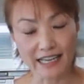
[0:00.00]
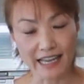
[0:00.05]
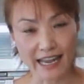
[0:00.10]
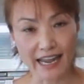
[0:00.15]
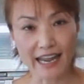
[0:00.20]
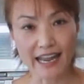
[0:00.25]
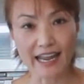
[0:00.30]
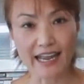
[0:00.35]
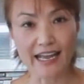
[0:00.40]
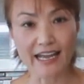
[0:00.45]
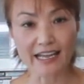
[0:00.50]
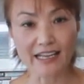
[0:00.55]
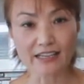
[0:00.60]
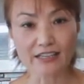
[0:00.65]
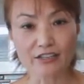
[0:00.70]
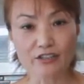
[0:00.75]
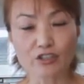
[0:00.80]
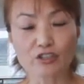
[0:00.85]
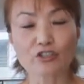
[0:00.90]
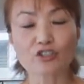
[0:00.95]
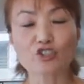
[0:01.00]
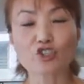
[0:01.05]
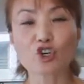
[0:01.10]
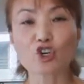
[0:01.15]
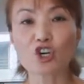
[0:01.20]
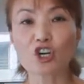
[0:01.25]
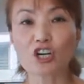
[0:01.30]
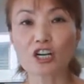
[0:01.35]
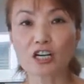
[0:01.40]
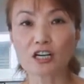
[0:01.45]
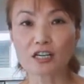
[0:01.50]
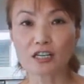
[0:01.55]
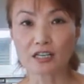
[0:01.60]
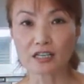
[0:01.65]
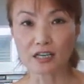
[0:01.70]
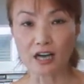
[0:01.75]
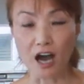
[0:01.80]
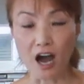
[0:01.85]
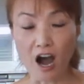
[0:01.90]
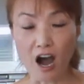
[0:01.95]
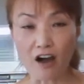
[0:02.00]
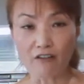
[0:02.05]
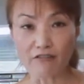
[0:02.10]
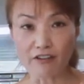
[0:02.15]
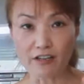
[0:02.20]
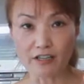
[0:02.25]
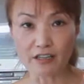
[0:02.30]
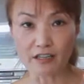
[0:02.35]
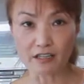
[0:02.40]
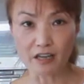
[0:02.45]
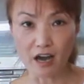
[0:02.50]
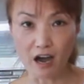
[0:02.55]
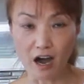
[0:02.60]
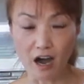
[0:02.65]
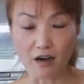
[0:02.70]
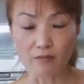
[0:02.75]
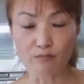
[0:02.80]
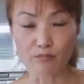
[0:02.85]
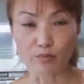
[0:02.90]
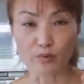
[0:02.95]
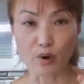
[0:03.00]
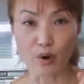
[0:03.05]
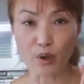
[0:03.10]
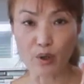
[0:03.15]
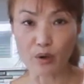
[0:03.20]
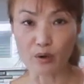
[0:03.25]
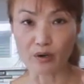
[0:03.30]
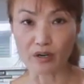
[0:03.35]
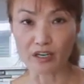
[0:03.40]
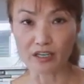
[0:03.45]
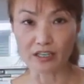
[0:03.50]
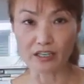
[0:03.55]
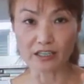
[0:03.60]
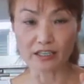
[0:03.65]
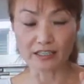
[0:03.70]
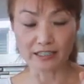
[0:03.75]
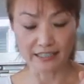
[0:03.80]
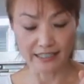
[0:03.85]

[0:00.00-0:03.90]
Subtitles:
And you turn oven on broiler